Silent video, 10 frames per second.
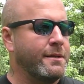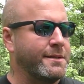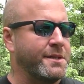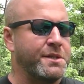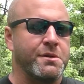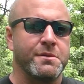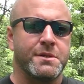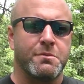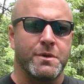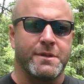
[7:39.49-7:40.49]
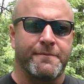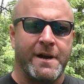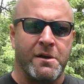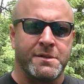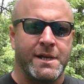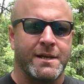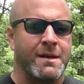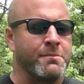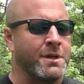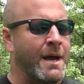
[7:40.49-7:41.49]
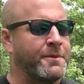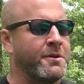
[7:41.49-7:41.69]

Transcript: This is used with the Fiotech Gimbal app.